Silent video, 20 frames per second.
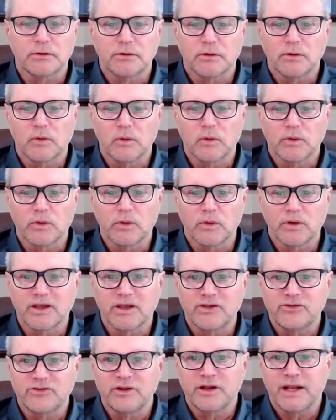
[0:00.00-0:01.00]

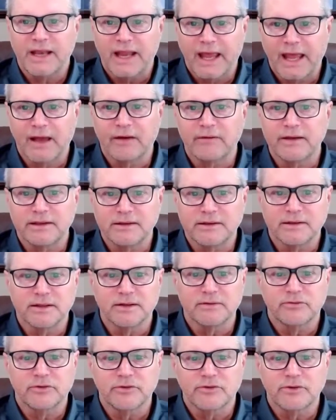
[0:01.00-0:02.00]
organization and how it
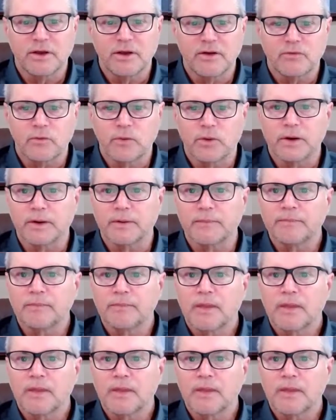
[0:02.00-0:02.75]
delivers software.